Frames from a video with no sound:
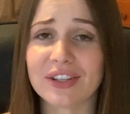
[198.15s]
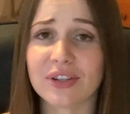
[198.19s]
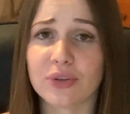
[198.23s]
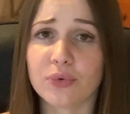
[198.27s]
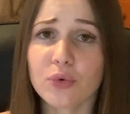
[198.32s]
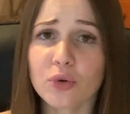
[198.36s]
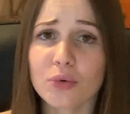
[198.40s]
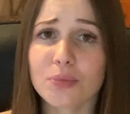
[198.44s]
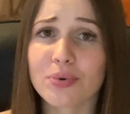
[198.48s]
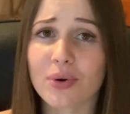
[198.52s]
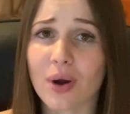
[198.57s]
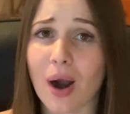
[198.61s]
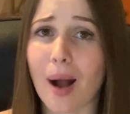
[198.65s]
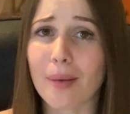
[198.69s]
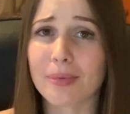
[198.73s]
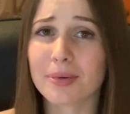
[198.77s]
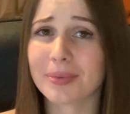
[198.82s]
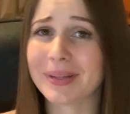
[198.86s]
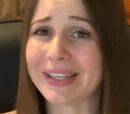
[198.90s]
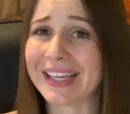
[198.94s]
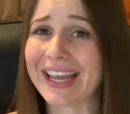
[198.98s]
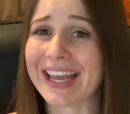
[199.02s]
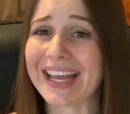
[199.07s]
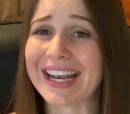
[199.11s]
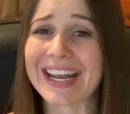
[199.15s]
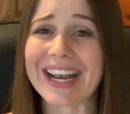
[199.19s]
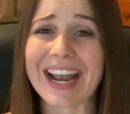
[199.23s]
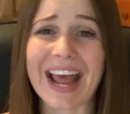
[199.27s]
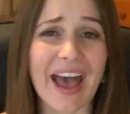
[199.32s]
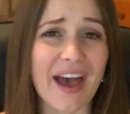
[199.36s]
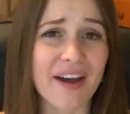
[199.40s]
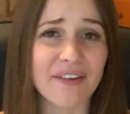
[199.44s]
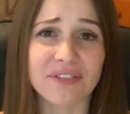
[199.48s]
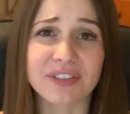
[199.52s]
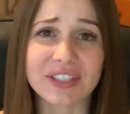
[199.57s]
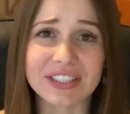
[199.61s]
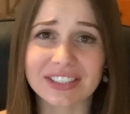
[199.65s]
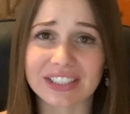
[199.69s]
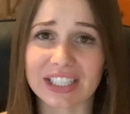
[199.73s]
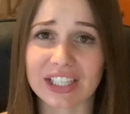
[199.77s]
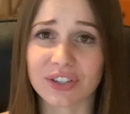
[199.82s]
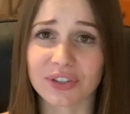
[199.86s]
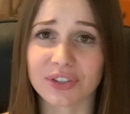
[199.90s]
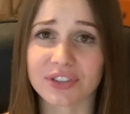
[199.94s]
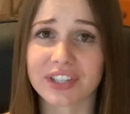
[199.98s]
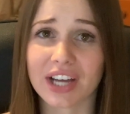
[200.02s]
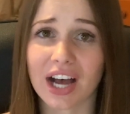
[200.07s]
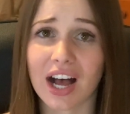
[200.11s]
you will probably hit it every
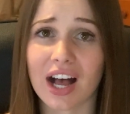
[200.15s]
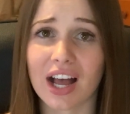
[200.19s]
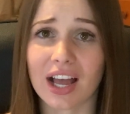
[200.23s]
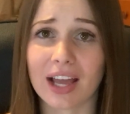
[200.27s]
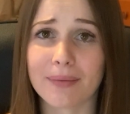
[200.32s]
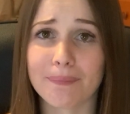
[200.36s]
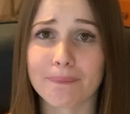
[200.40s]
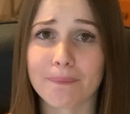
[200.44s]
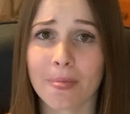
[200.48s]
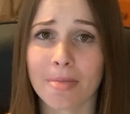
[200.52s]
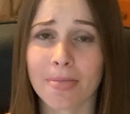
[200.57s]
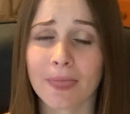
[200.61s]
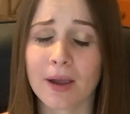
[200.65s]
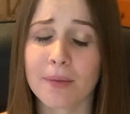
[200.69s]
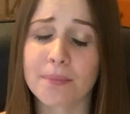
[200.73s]
single time.